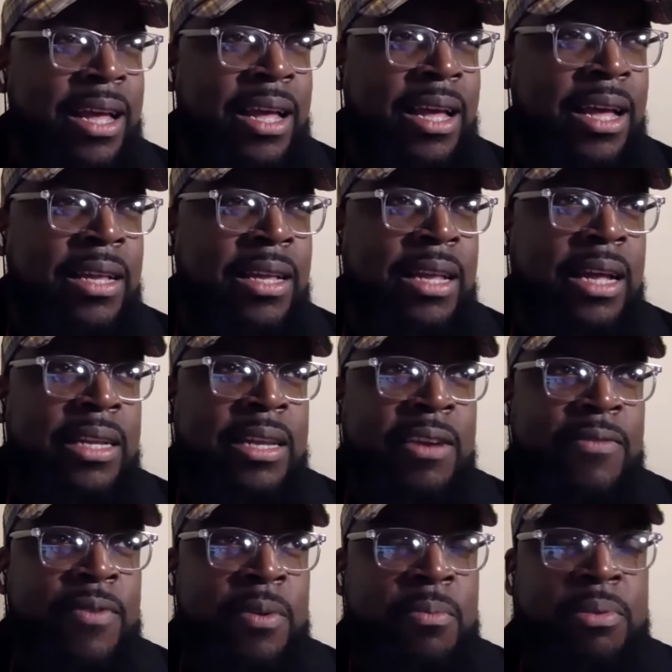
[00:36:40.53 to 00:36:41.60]
a, a
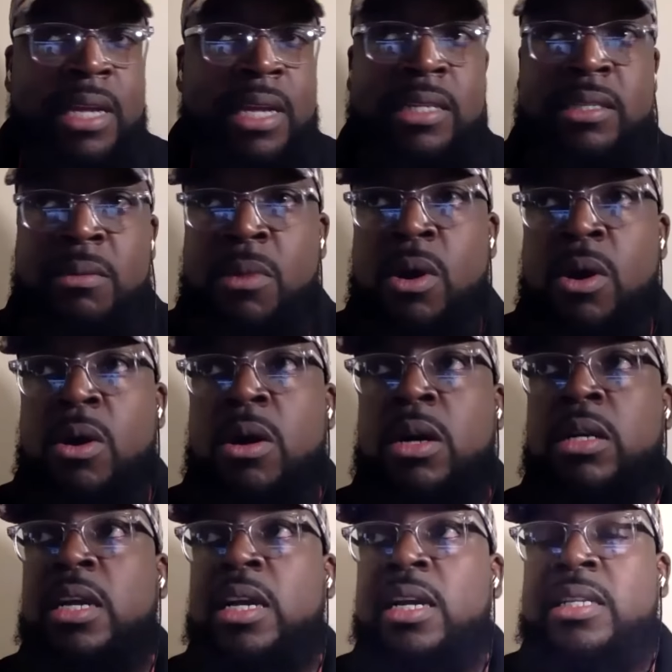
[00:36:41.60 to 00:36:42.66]
different place in my
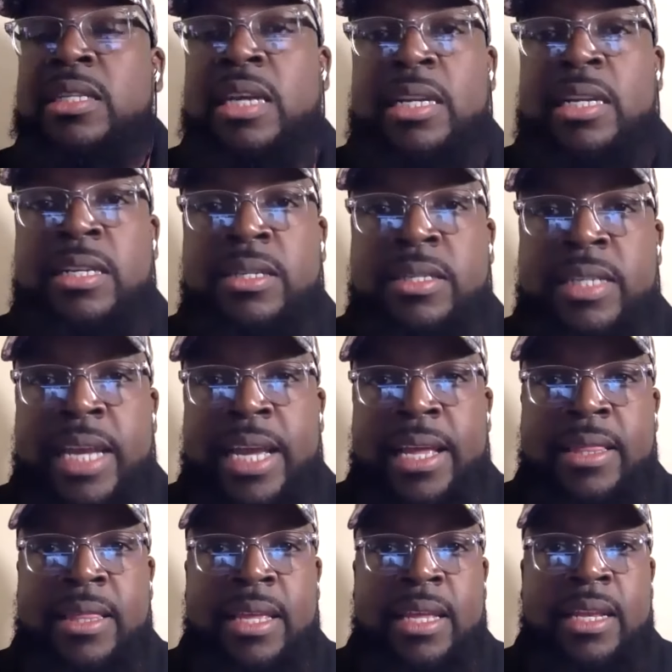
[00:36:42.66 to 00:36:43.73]
heart to
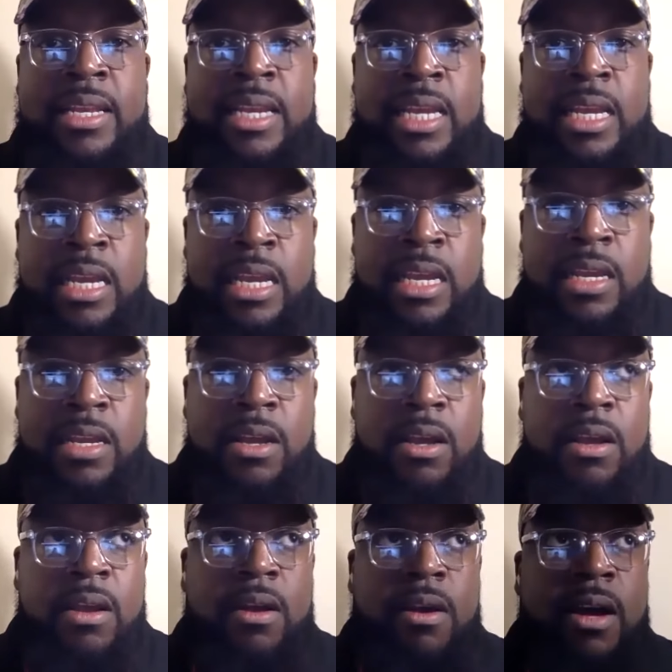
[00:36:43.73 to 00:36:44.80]
understand the need
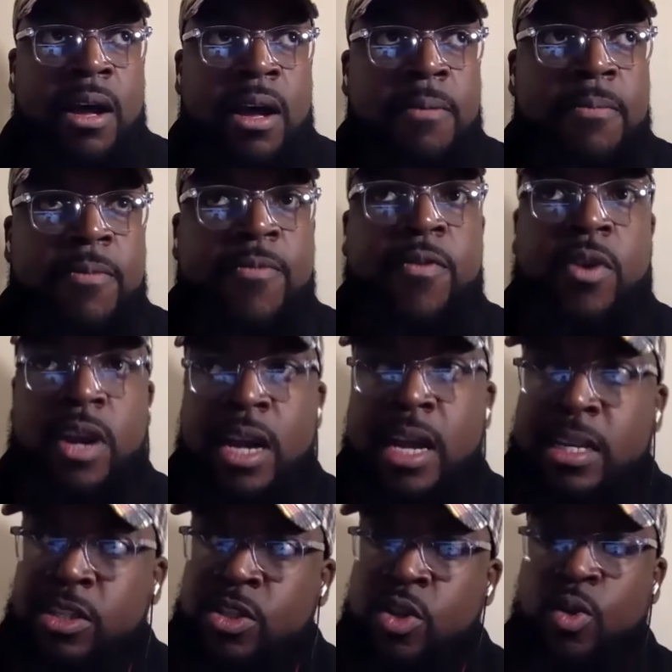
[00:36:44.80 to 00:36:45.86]
um, for
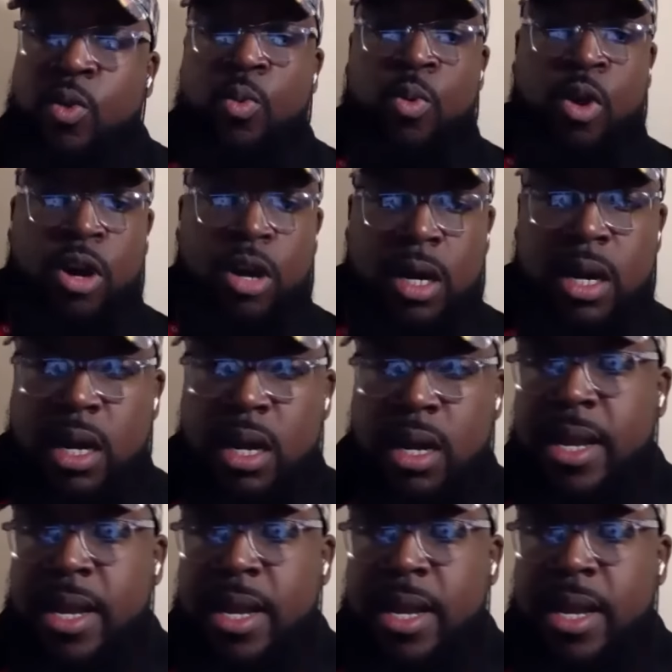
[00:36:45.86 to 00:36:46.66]
us to work